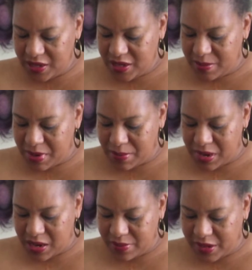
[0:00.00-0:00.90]
And my
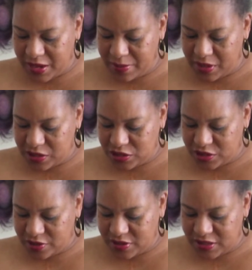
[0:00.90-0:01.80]
mom gave me a
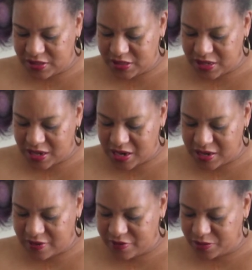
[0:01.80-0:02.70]
shirt that said, I
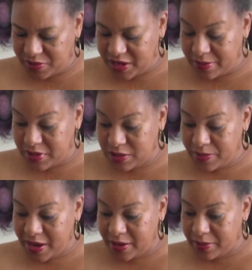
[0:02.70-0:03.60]
love to play Miss
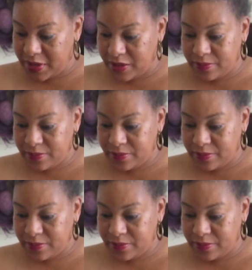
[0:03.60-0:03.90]
Pac-Man.